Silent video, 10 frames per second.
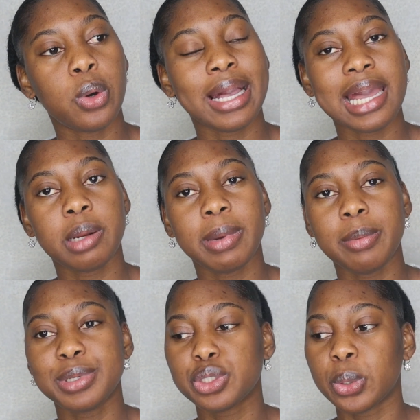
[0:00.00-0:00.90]
or
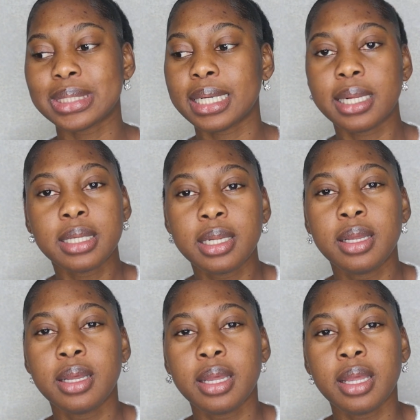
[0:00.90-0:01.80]
Caraba Beach Hotel
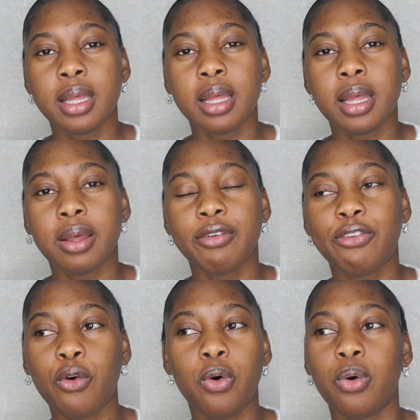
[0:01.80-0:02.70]

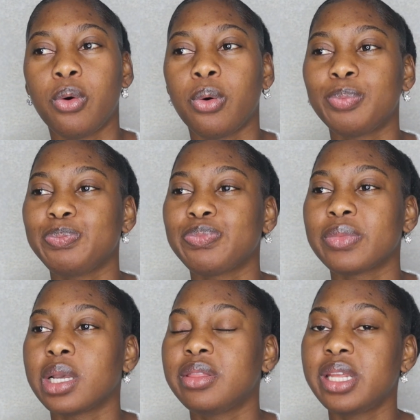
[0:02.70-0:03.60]
for
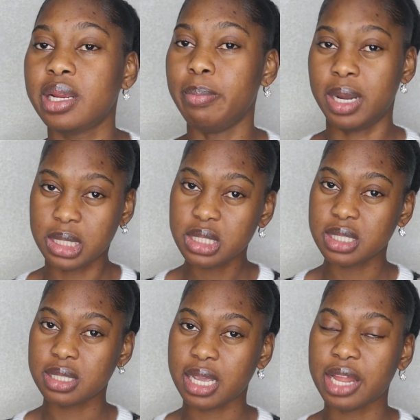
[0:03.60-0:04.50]
3
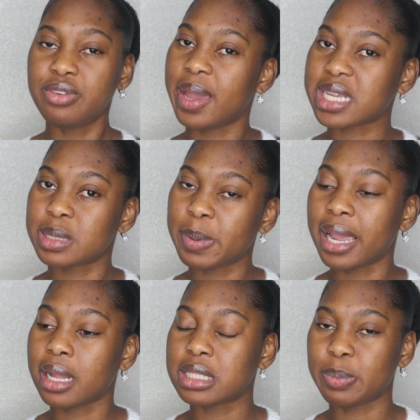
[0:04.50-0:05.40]
months and you
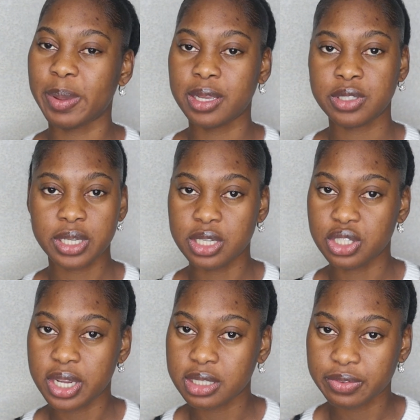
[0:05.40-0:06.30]
expect to pay chicken
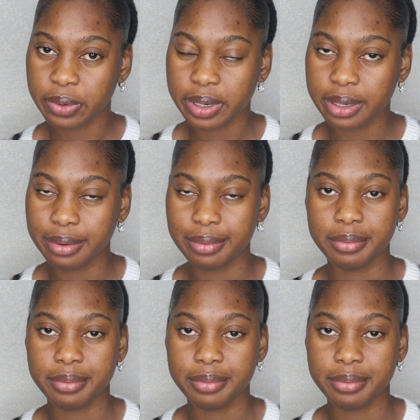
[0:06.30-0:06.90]
change for it.